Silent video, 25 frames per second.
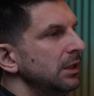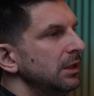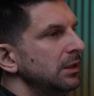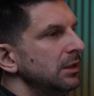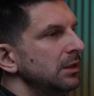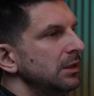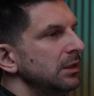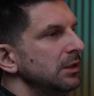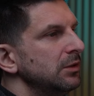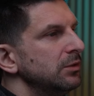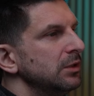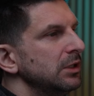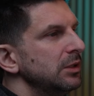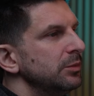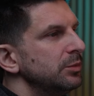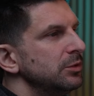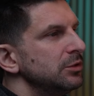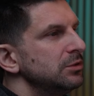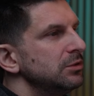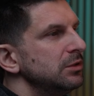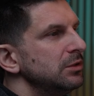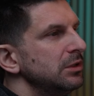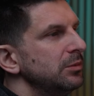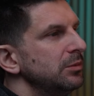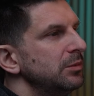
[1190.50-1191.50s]
And when I start
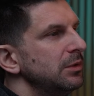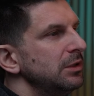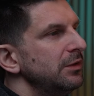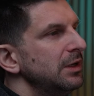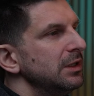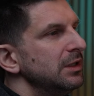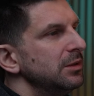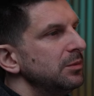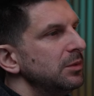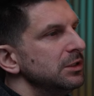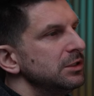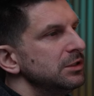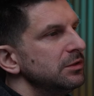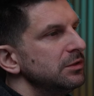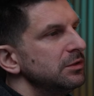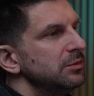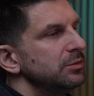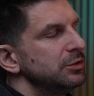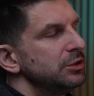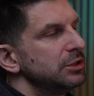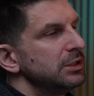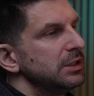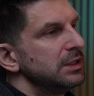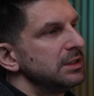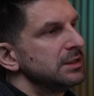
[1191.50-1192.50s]
drawing with it,
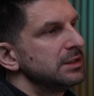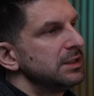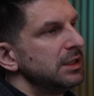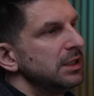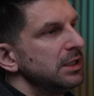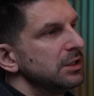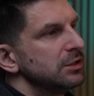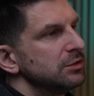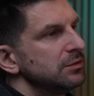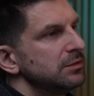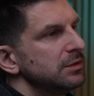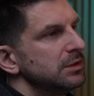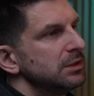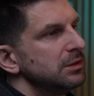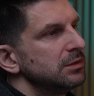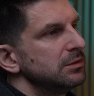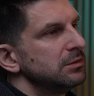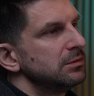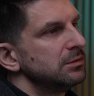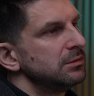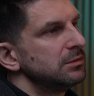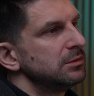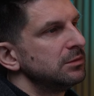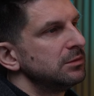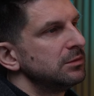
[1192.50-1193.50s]
you see,
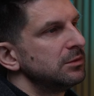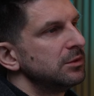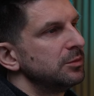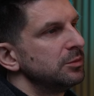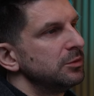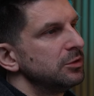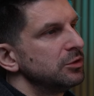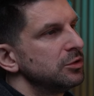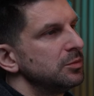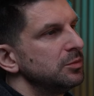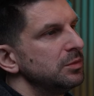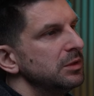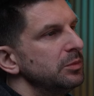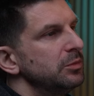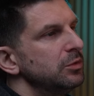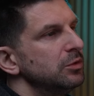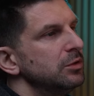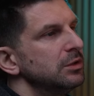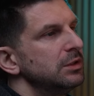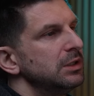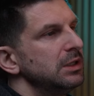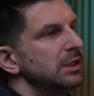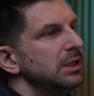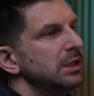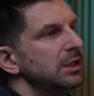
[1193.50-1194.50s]
it starts to smooth
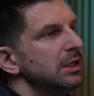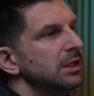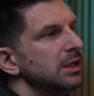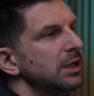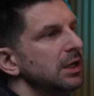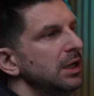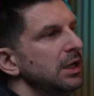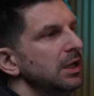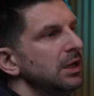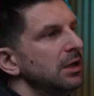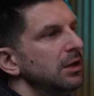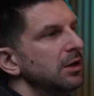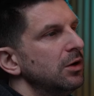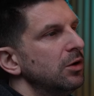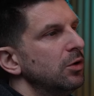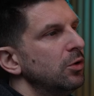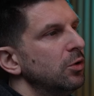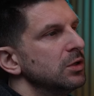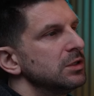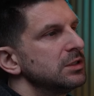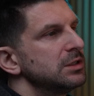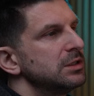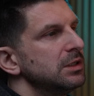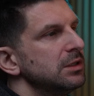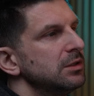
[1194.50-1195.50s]
out.
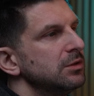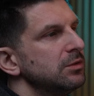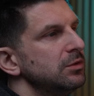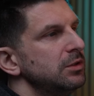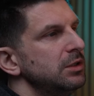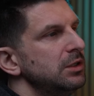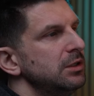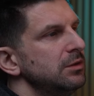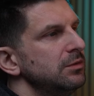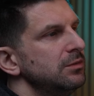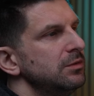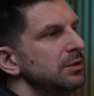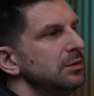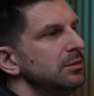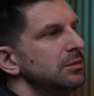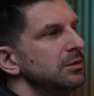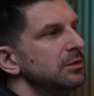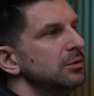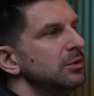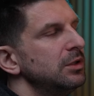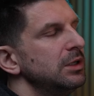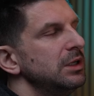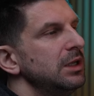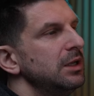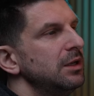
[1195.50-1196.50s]
That is, to avoid such
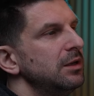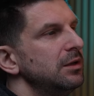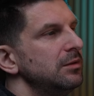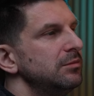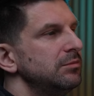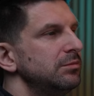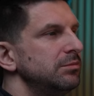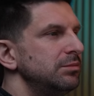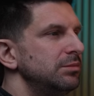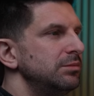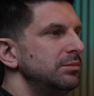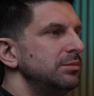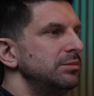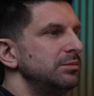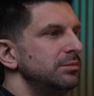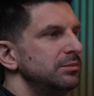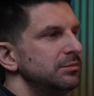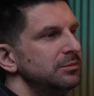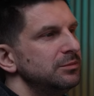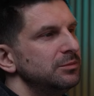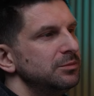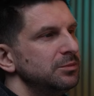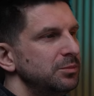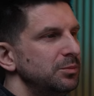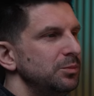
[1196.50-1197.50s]
sharp angles, it
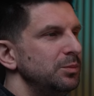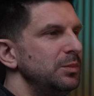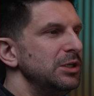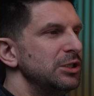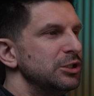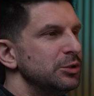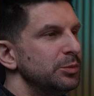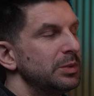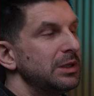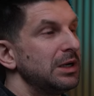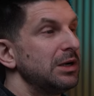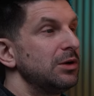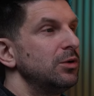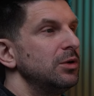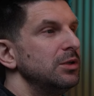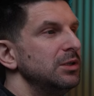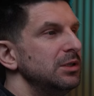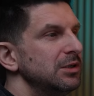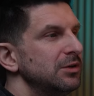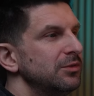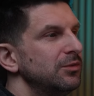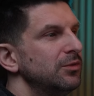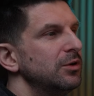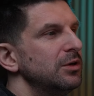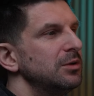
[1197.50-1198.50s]
adds
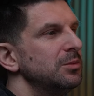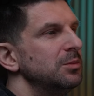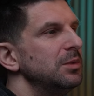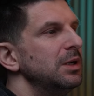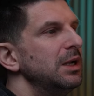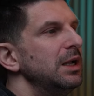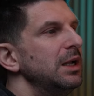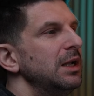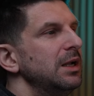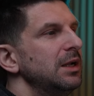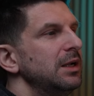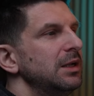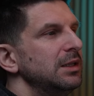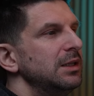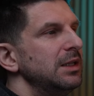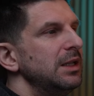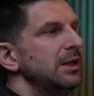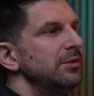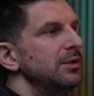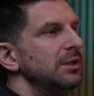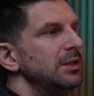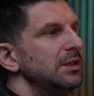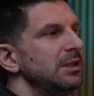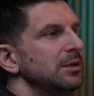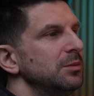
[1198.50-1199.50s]
more
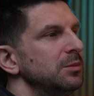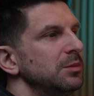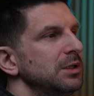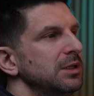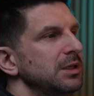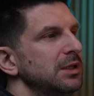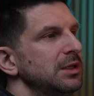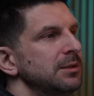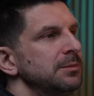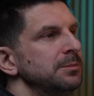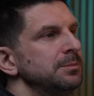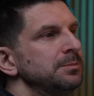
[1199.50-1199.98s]
natural forms even to